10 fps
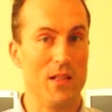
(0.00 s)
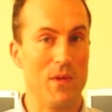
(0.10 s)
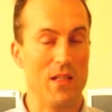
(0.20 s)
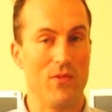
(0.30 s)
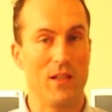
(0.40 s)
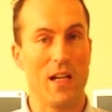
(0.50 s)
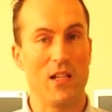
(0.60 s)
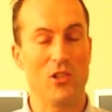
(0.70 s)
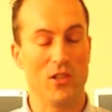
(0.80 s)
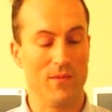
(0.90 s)

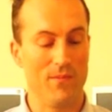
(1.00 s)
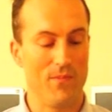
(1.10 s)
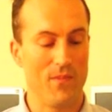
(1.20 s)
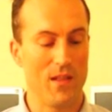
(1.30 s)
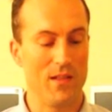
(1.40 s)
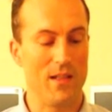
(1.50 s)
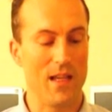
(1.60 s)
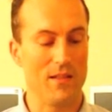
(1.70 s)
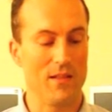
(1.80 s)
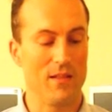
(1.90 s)
specification
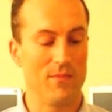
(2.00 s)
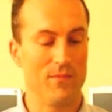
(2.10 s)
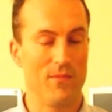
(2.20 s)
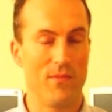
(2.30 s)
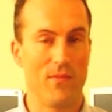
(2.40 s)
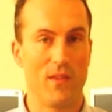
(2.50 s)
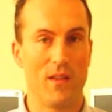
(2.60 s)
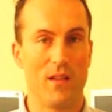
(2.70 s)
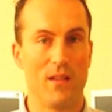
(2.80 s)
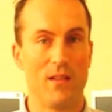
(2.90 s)
doesn't
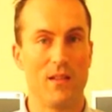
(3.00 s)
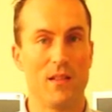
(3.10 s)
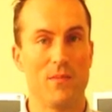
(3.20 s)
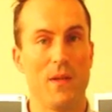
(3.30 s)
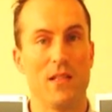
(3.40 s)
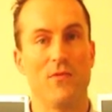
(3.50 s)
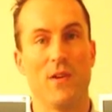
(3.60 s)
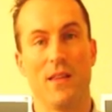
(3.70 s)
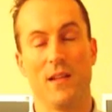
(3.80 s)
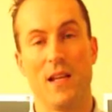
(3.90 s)

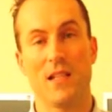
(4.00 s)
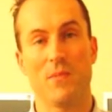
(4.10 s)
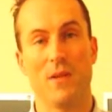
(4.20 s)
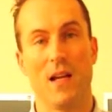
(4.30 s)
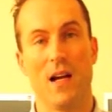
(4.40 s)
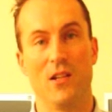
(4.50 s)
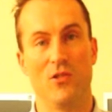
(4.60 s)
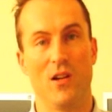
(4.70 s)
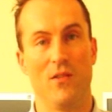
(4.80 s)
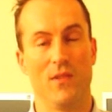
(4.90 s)
specify that it has to be a hard
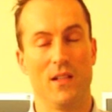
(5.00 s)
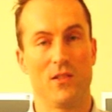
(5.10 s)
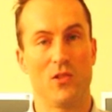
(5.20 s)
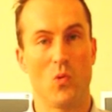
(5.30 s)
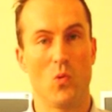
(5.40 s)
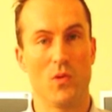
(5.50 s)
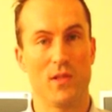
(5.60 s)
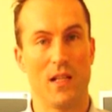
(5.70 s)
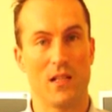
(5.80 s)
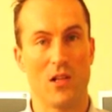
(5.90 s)
drive that stores
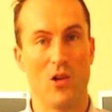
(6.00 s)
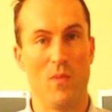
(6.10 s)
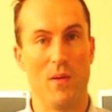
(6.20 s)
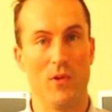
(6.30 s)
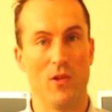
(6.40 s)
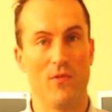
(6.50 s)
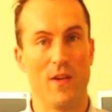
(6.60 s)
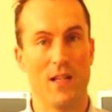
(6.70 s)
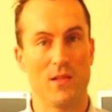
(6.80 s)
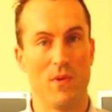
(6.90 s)
that slow memory or
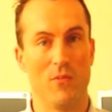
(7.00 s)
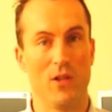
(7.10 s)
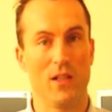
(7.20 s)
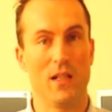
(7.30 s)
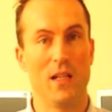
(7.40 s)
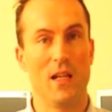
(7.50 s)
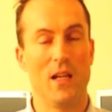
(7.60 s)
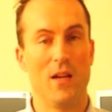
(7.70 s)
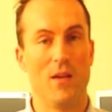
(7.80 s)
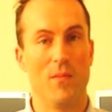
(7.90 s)
fast memory,
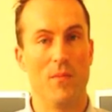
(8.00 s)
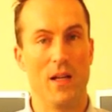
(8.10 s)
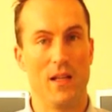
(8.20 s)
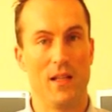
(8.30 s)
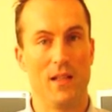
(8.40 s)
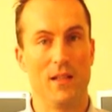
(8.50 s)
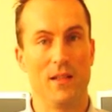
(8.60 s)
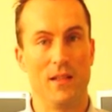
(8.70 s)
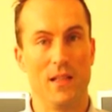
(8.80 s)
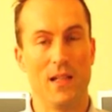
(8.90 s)
but
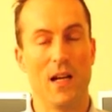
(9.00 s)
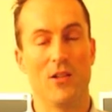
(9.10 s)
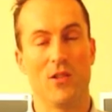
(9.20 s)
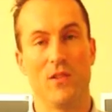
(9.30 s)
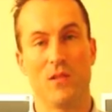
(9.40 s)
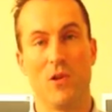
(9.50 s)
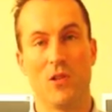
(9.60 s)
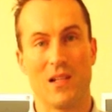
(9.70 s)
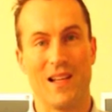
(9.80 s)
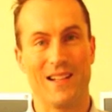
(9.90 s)
the hard drive is
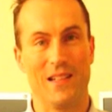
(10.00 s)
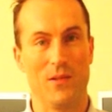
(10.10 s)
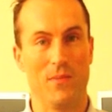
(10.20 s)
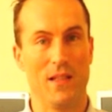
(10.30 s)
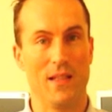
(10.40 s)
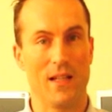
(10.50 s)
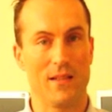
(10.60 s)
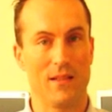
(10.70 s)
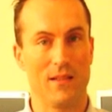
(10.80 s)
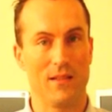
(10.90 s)
most likely to be that